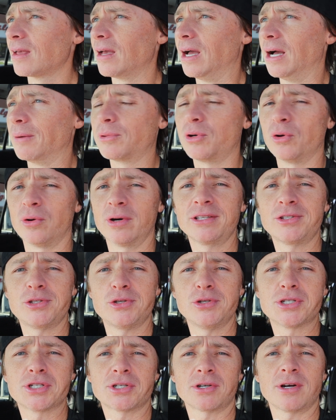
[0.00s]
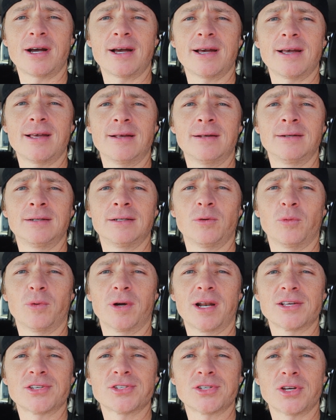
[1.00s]
I'm going to try
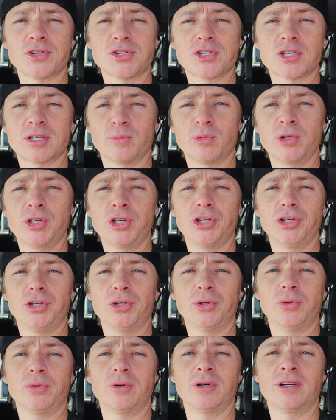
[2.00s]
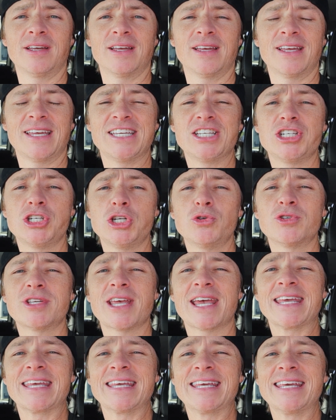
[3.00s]
what I saw someone do, is use
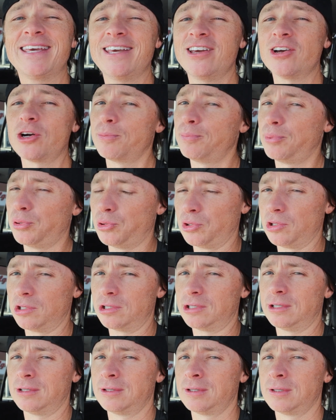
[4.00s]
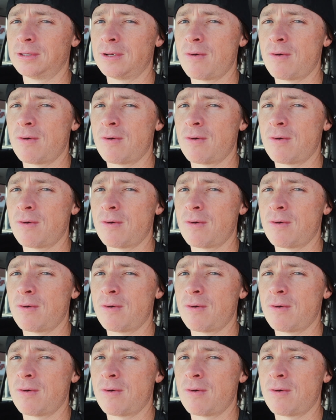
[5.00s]
a gear puller,